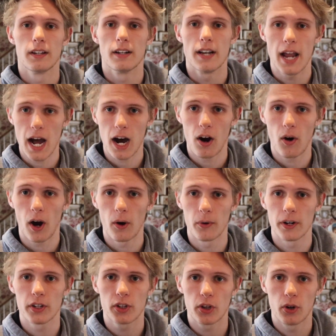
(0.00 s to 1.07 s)
Now I
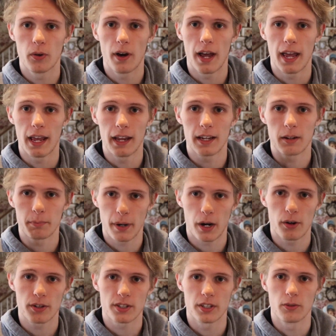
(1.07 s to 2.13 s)
want to do a
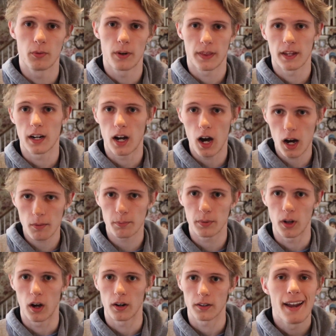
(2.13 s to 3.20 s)
comparison with it
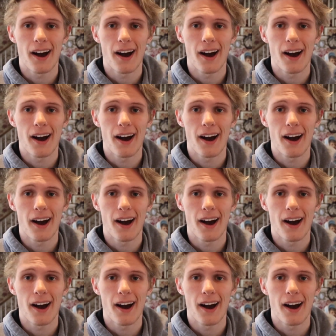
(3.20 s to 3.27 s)
unplugged.